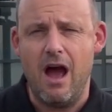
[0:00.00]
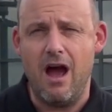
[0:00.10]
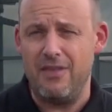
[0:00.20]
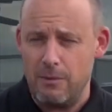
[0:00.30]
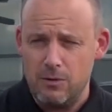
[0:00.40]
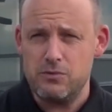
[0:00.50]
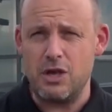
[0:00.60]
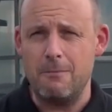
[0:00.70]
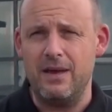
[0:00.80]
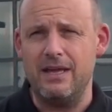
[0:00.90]
Uh, there will
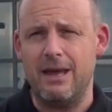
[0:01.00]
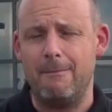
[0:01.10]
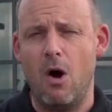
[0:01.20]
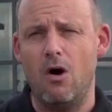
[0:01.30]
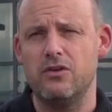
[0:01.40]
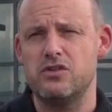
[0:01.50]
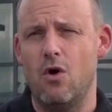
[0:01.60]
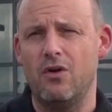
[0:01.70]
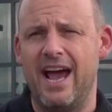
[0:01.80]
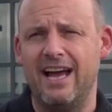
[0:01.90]
also be their partners
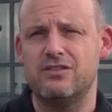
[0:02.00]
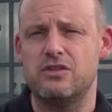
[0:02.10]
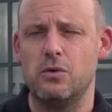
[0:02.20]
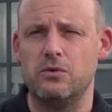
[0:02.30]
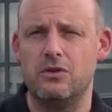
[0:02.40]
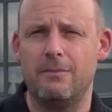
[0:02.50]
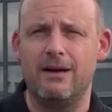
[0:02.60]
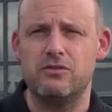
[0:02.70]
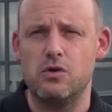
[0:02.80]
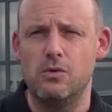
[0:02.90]
on hand to talk to you
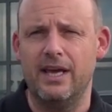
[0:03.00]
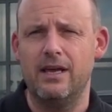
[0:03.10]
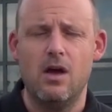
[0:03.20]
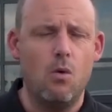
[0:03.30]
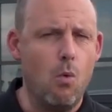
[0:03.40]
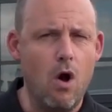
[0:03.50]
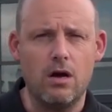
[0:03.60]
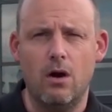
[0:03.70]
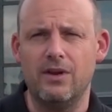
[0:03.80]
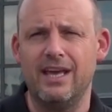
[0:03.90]
about tooling, work
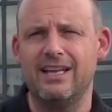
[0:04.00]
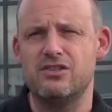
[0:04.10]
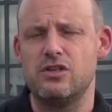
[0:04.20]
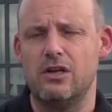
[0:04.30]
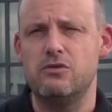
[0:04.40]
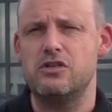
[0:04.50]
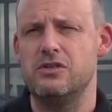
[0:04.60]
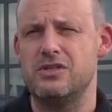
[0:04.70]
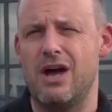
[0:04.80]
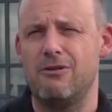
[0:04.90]
holding and
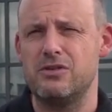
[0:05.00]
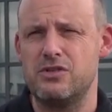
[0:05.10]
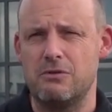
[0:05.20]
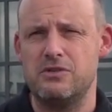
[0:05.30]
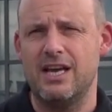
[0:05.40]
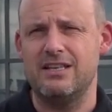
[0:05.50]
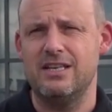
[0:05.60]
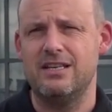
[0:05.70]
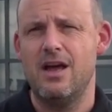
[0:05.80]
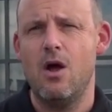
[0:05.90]
solutions that are associated